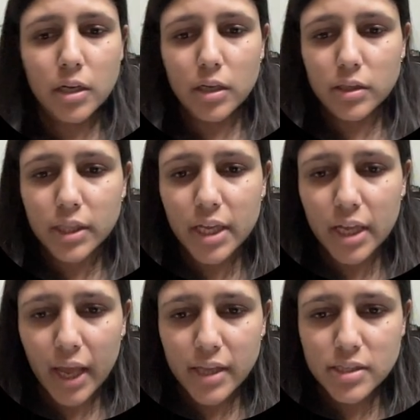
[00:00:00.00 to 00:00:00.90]

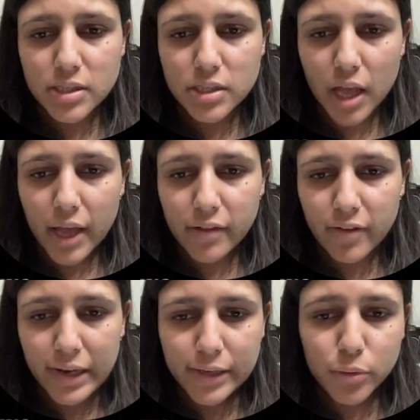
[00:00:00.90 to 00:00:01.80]
the xi
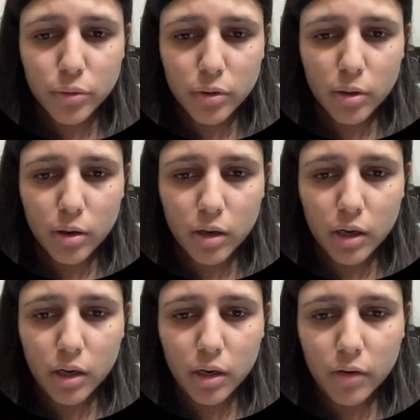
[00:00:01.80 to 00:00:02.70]
value
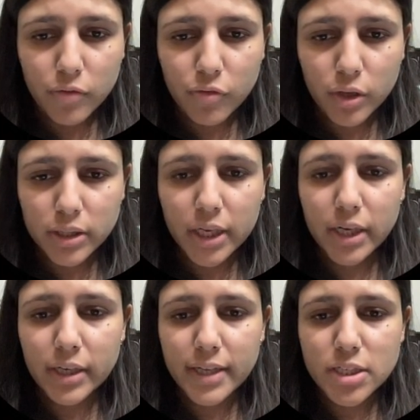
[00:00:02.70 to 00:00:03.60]
for
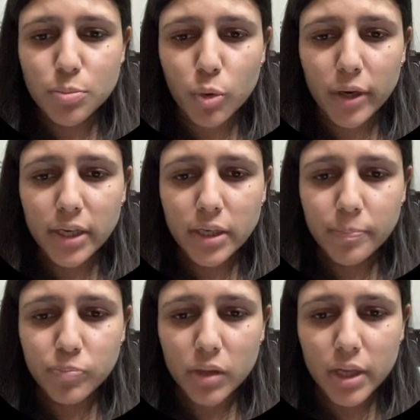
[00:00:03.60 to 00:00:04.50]
the test point
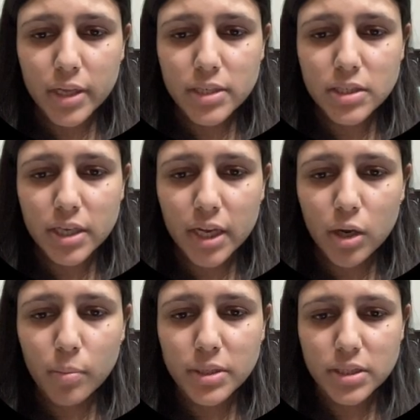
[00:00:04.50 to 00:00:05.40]
is 3,
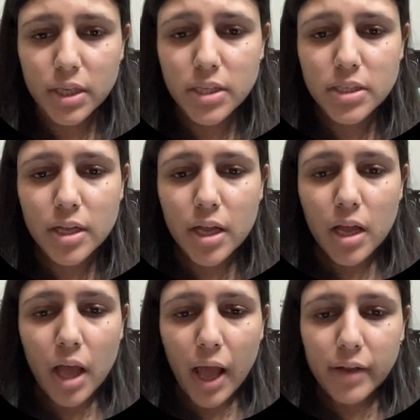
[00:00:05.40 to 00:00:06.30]
6,
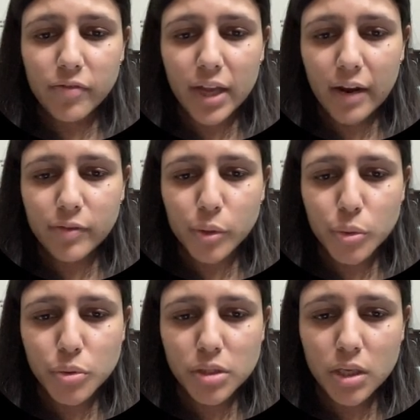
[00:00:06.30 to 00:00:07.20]
and we have to
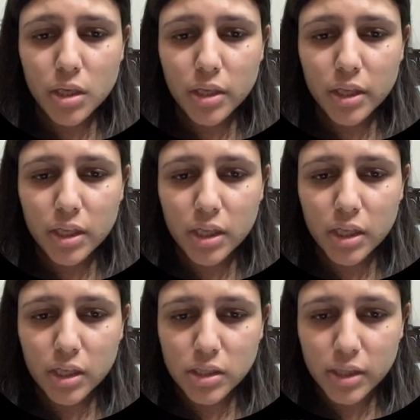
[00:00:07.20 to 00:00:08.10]
use a
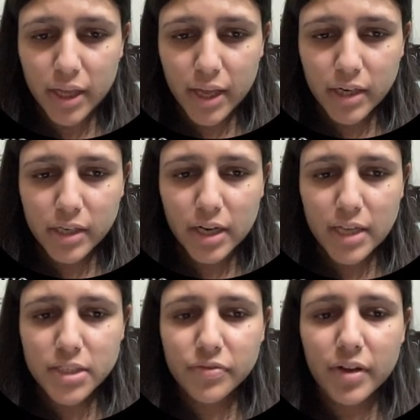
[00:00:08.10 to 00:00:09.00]
KNN
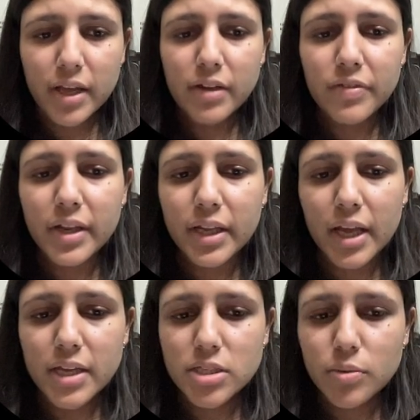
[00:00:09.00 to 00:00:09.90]
classifier where
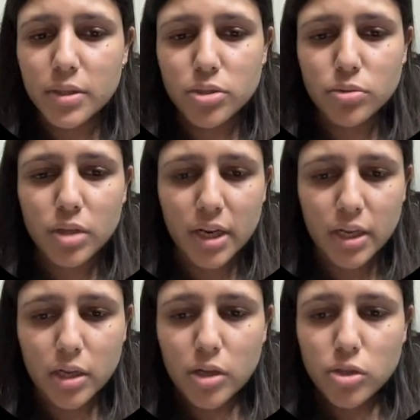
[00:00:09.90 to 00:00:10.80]
k is equals to 3.
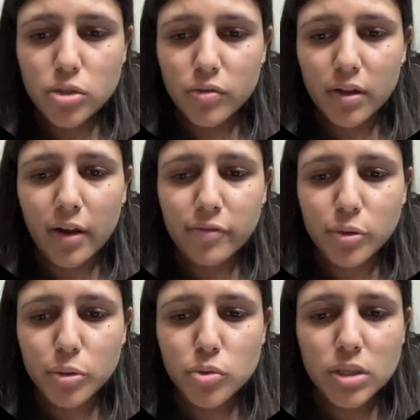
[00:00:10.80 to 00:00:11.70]
So we have to
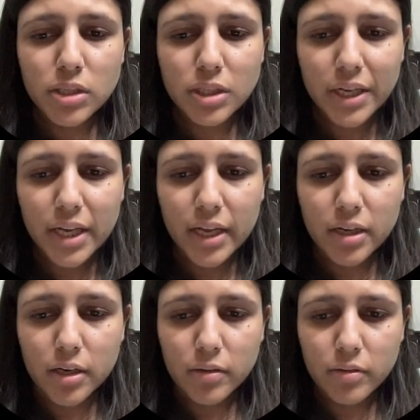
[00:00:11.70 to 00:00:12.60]
use a
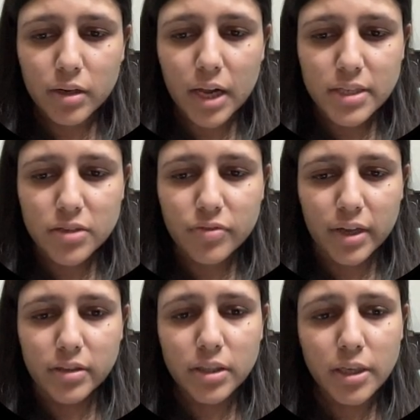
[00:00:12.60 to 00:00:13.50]
3NN classifier,